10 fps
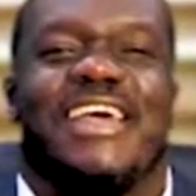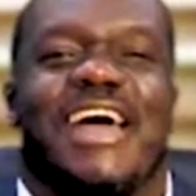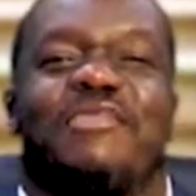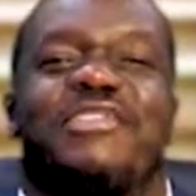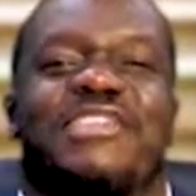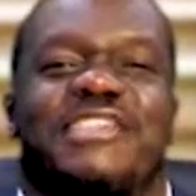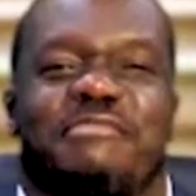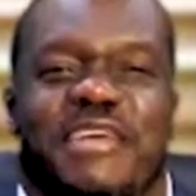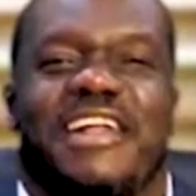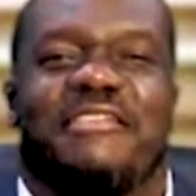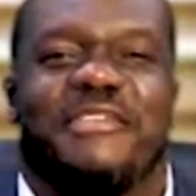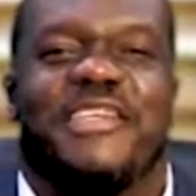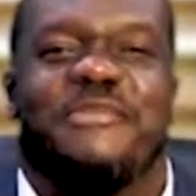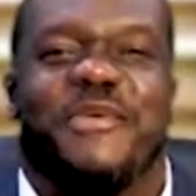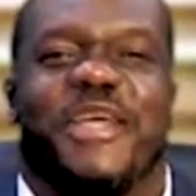I want you to smile
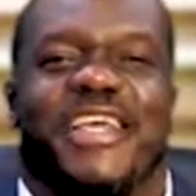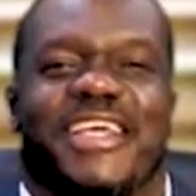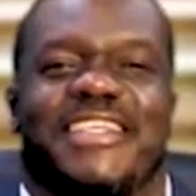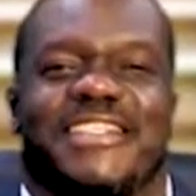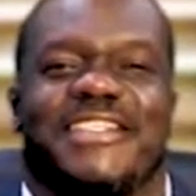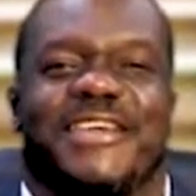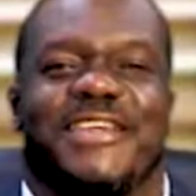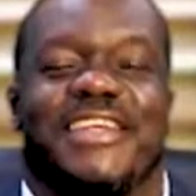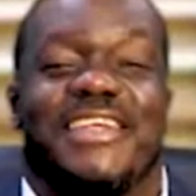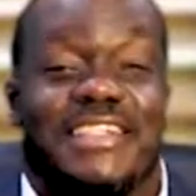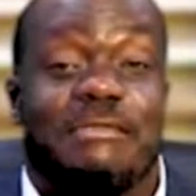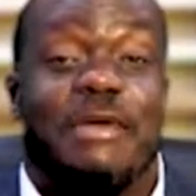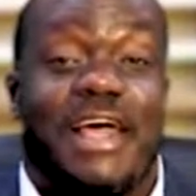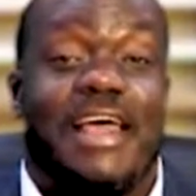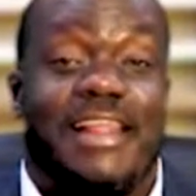first. Praise God.
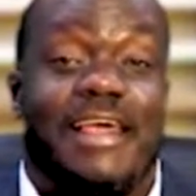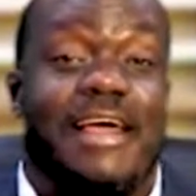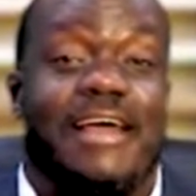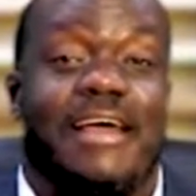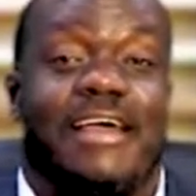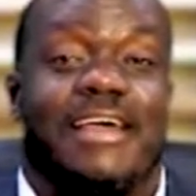Smile, yeah.